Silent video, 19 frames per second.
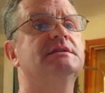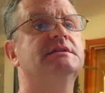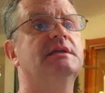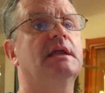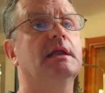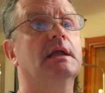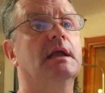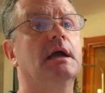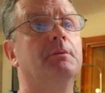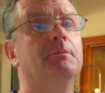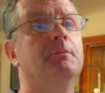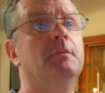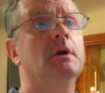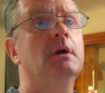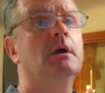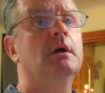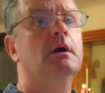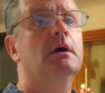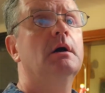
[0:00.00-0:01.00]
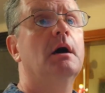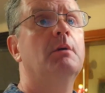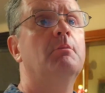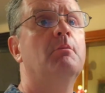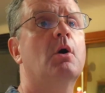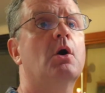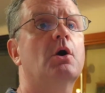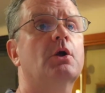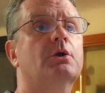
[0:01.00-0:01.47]
setting up a
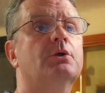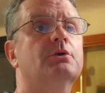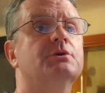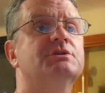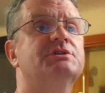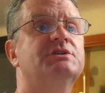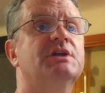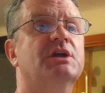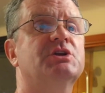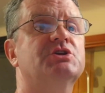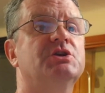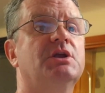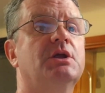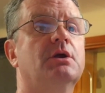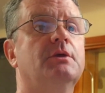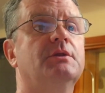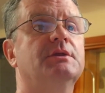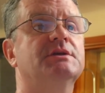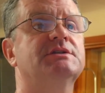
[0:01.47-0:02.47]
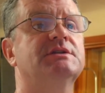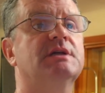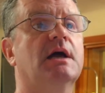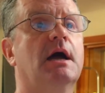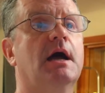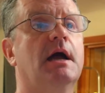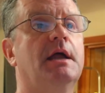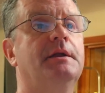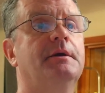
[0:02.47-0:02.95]
markers section here on the
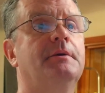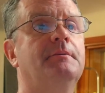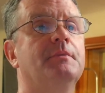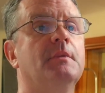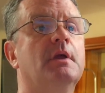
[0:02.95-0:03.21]
side.